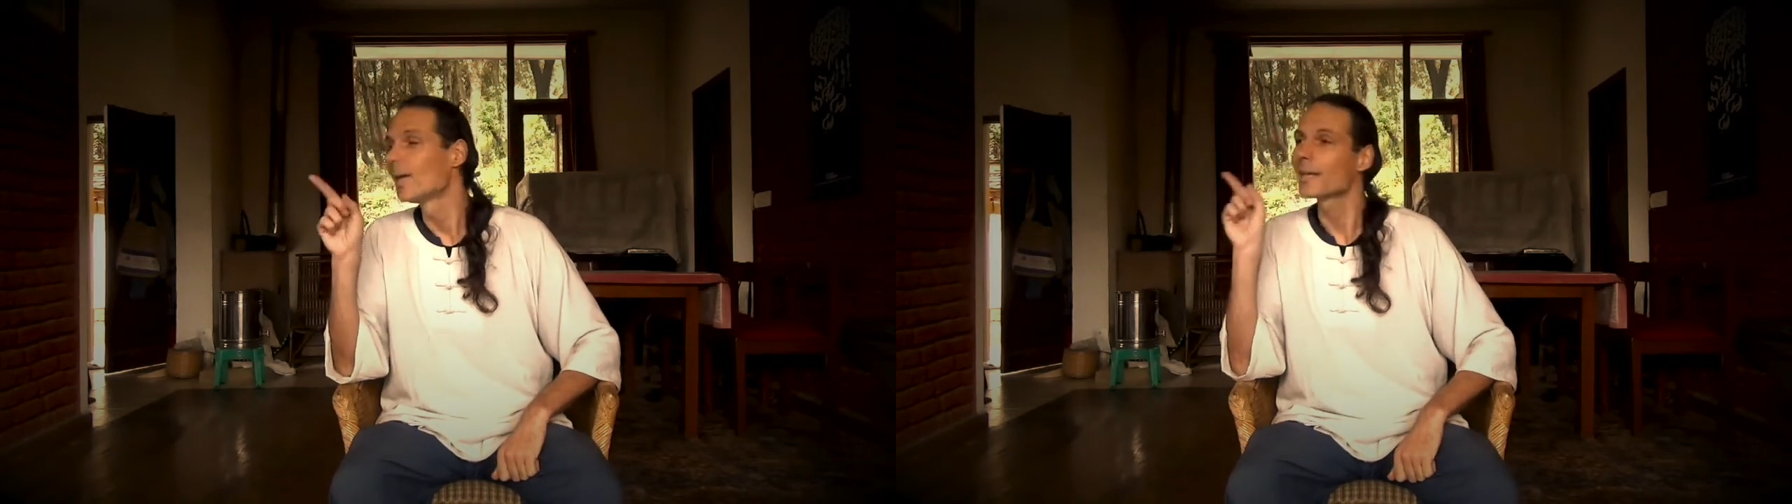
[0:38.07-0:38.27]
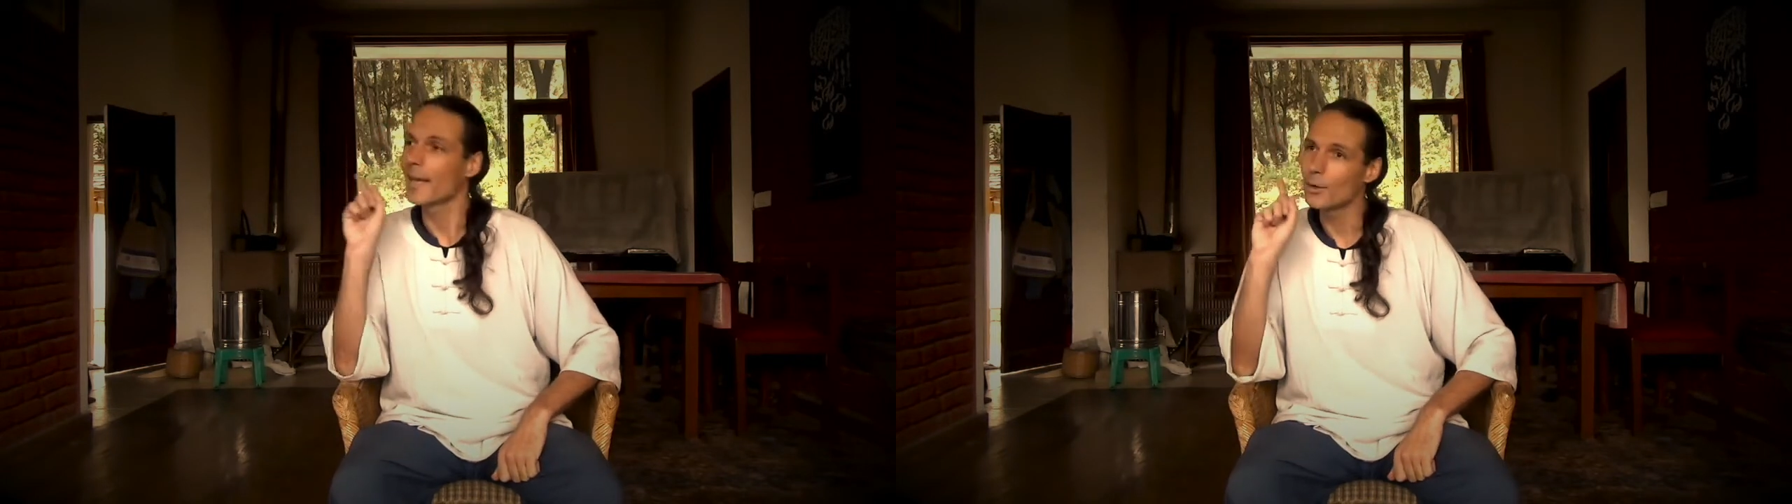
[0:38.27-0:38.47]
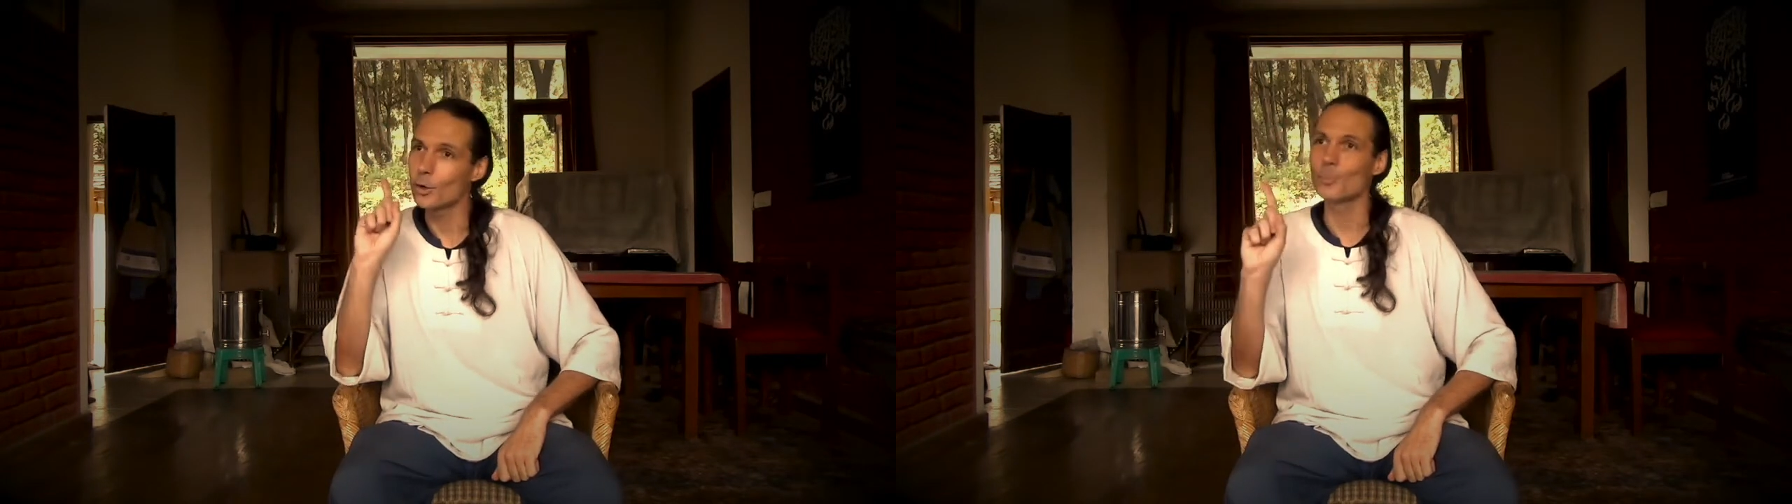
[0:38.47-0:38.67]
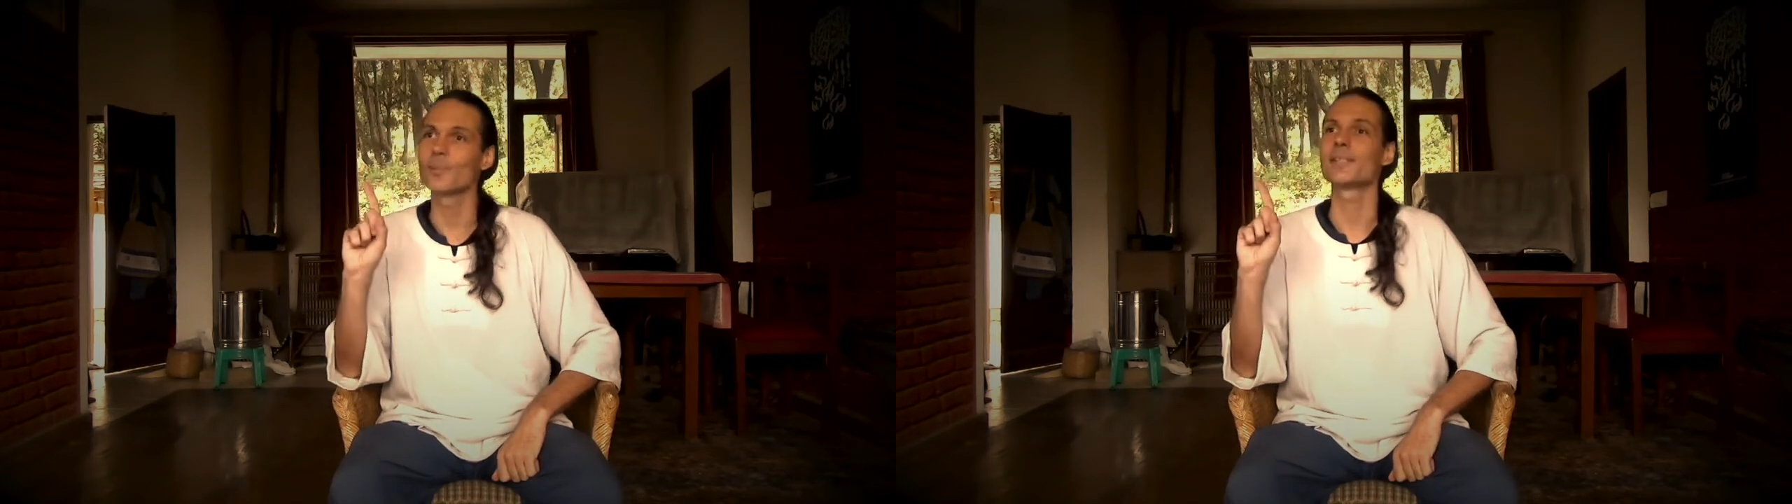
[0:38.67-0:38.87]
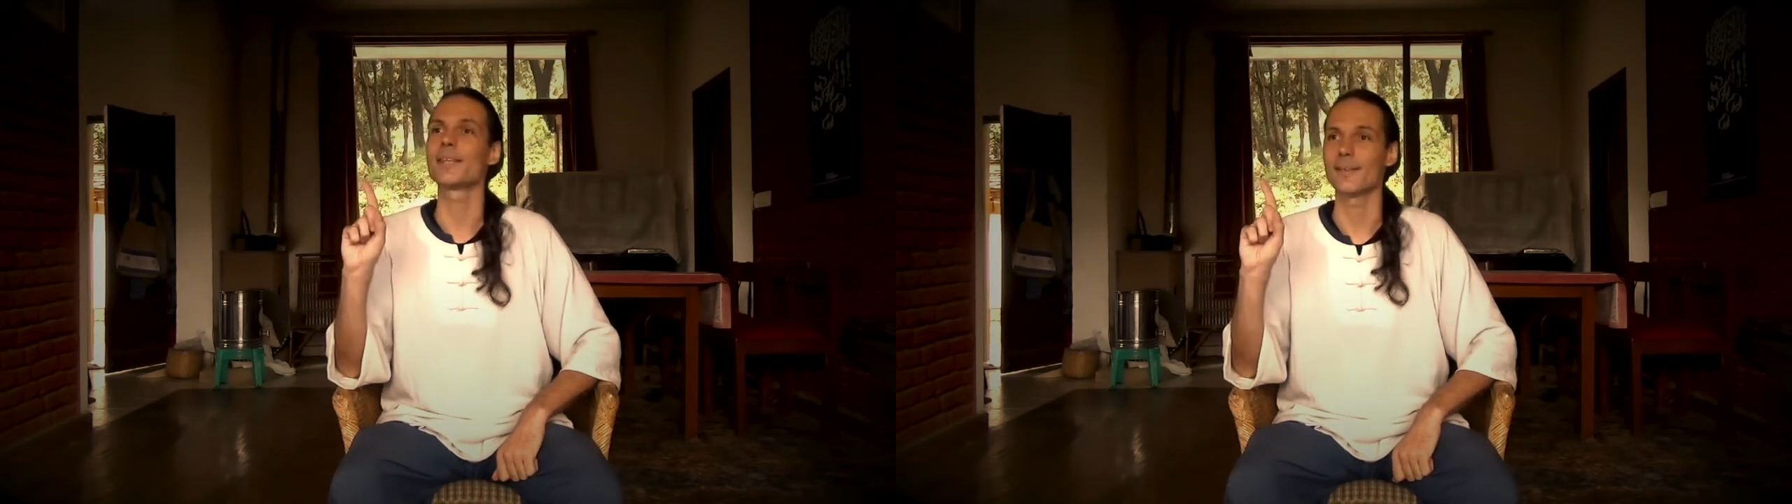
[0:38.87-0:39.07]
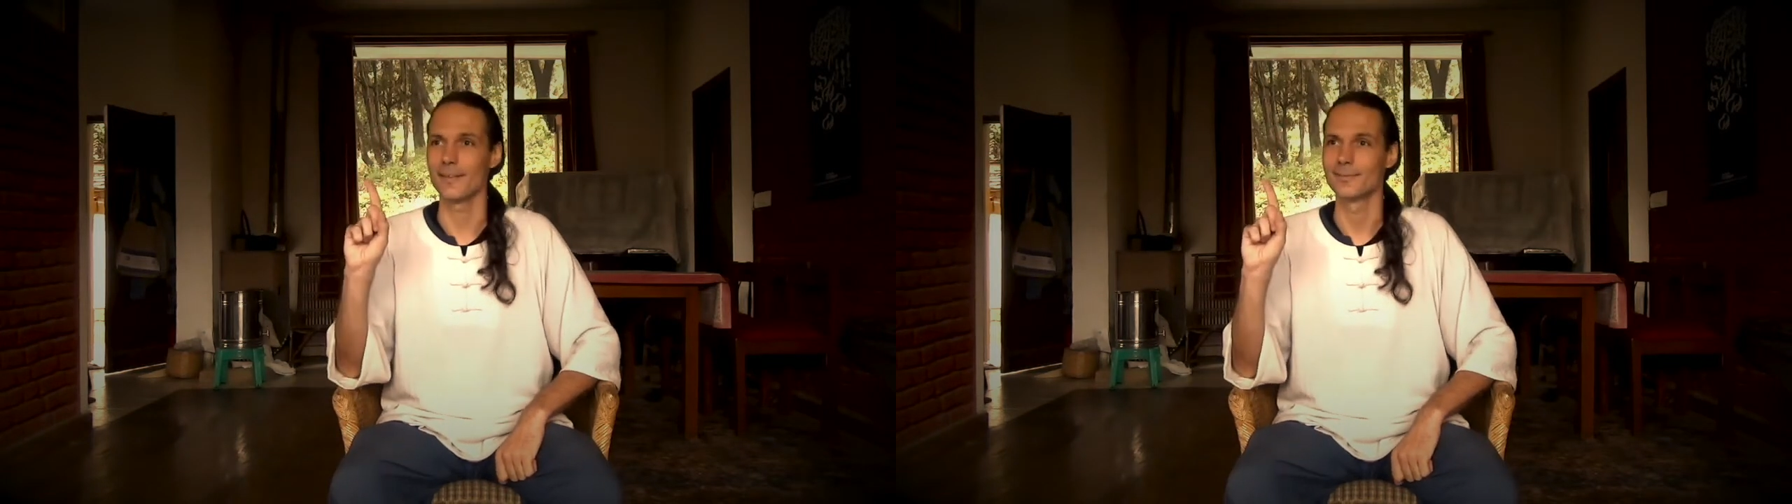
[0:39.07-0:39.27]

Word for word: cannot be said."